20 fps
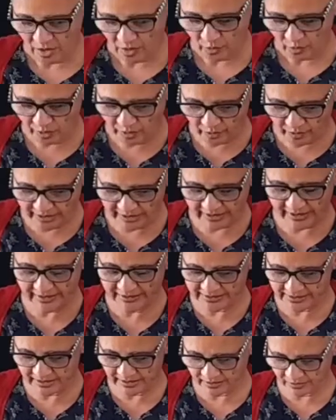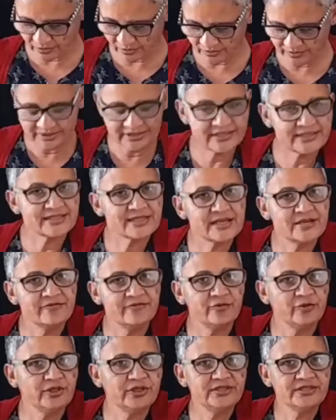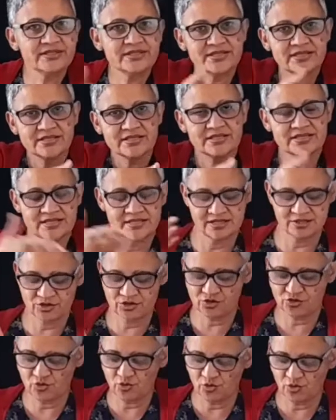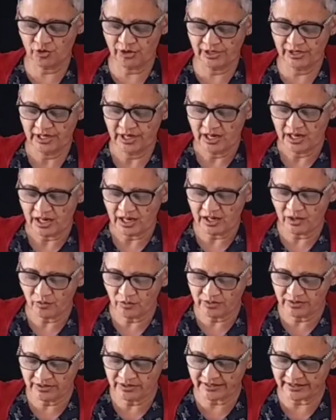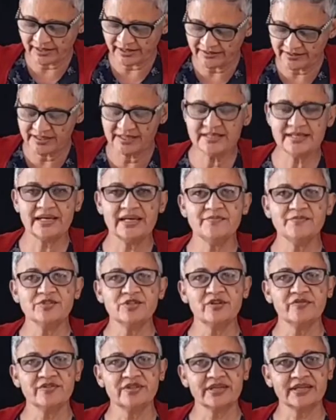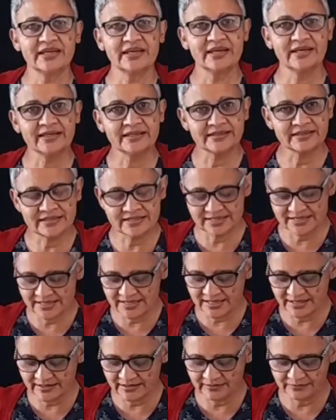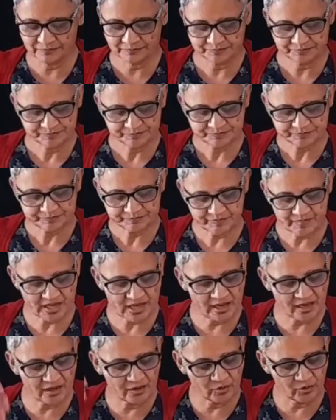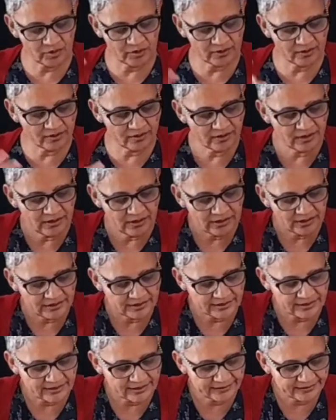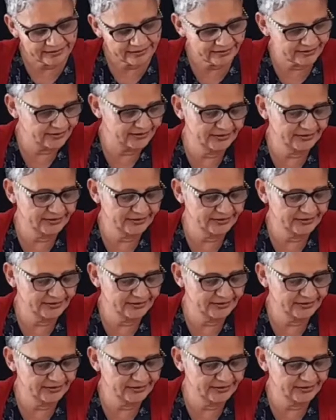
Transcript: where we write our, let's say for instance the story, I will write the names of the characters here. I will write